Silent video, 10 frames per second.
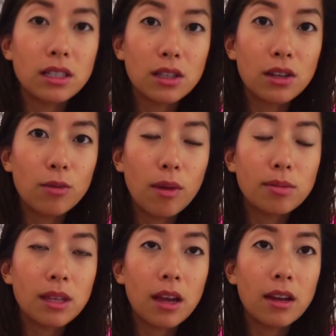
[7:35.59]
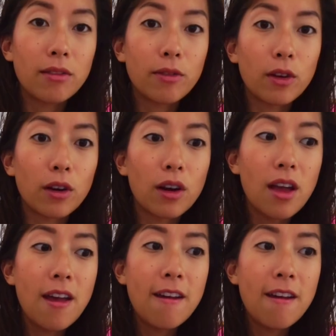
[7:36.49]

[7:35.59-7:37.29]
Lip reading: is a good website for